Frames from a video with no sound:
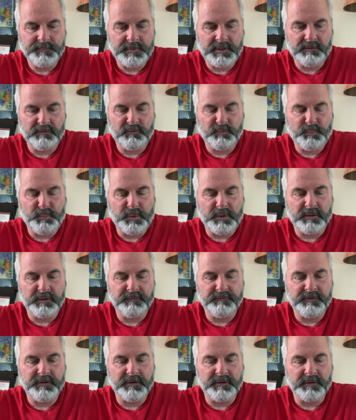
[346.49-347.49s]
It's part
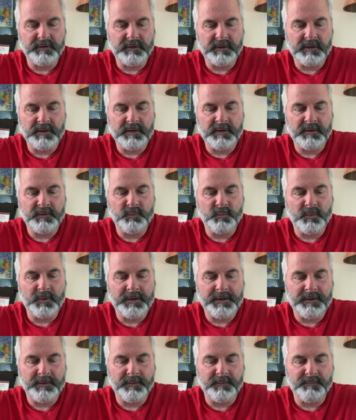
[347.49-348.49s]
of their
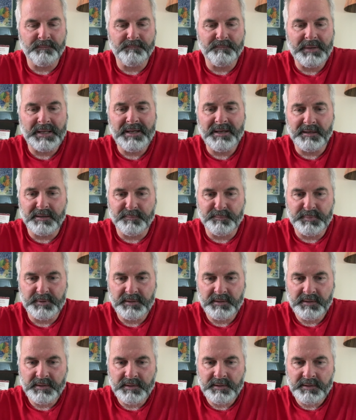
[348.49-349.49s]
hardwired
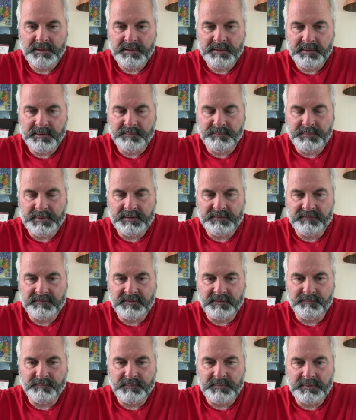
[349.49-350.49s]
makeup and makes
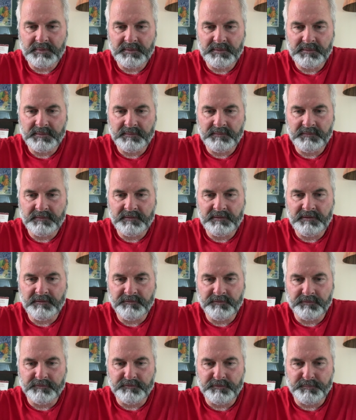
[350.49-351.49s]
them
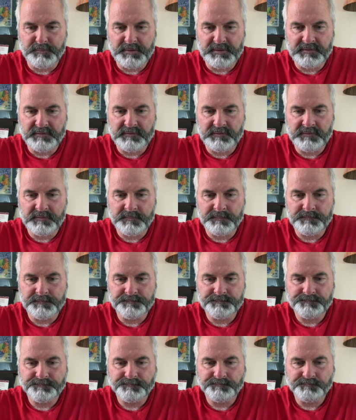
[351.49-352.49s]
different from us.
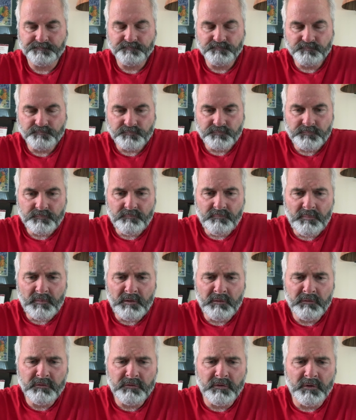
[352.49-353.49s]

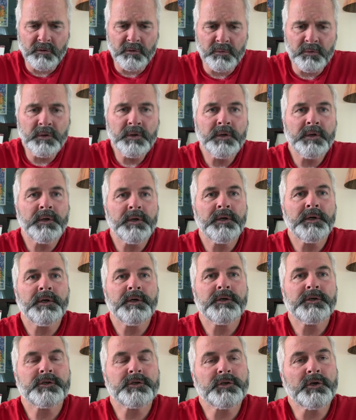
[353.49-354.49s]
So
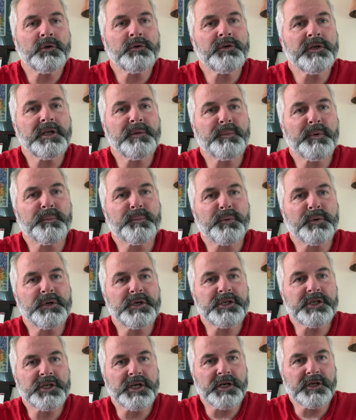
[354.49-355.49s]
show deep
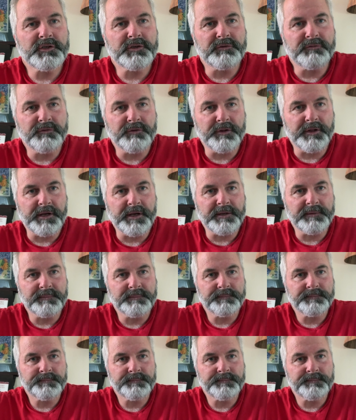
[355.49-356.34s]
appreciation for that.